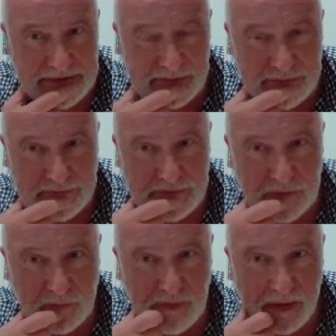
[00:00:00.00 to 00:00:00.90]
to you
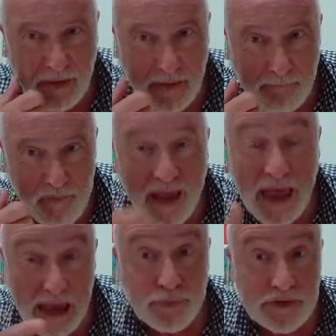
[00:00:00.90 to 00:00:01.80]
know a, a
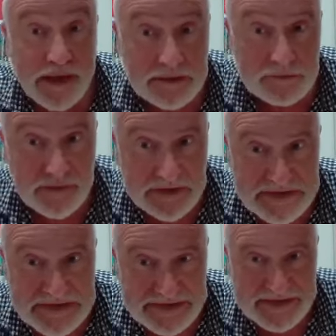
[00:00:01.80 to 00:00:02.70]
hyper
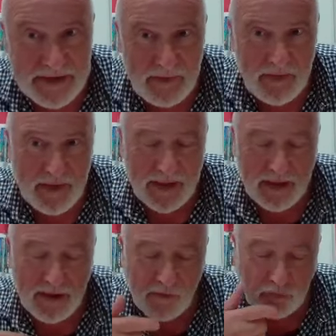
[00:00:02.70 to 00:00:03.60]
Calvinist
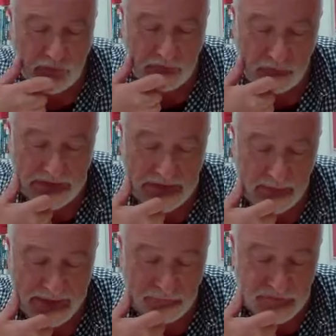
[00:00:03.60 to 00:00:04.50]
uh, who would really
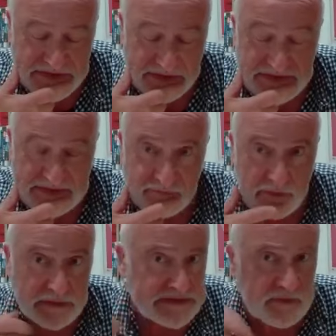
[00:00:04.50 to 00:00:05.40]
be emphasizing
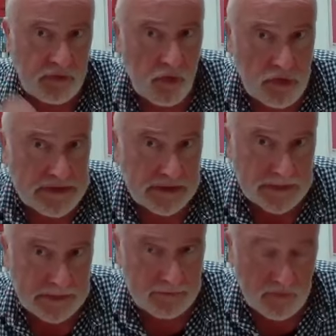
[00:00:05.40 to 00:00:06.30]
very
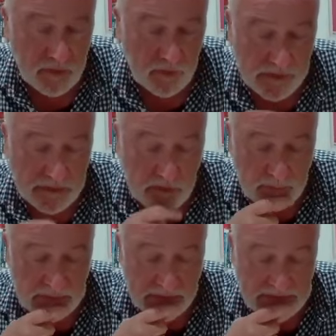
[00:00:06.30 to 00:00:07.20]
strongly you know that
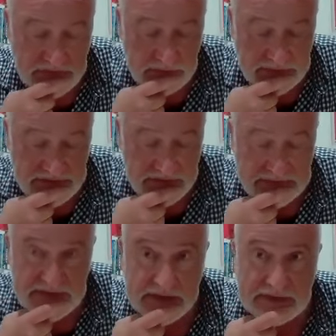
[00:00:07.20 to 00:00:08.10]
human nature is
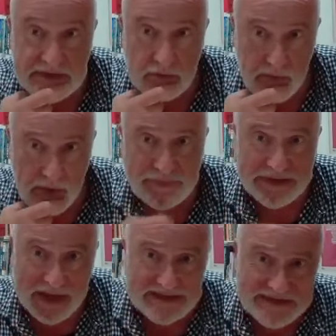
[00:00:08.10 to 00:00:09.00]
is is corrupt
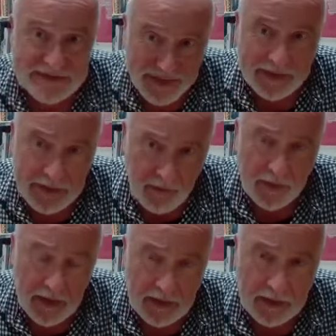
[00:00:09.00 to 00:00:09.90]
and has to be
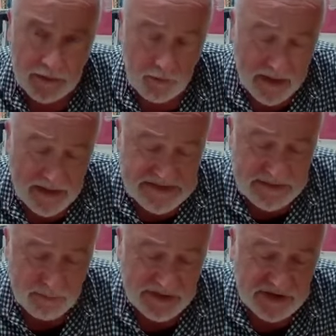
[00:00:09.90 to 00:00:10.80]
you know has
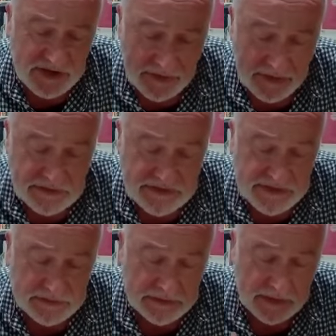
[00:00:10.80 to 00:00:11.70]
to be
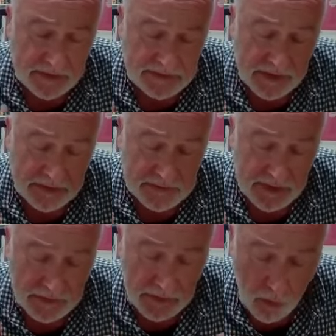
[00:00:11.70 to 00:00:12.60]
changed and and and,
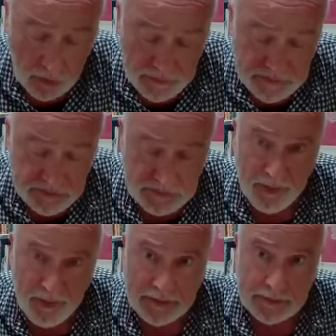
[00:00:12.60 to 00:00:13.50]
and altered
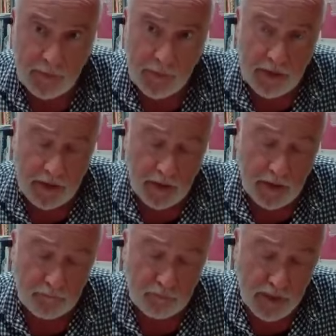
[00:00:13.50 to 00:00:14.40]
by
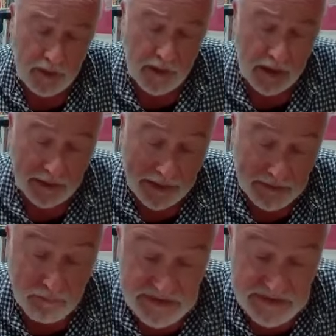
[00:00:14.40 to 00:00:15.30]
um,
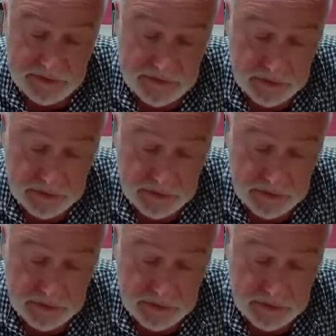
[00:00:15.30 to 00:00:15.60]
admission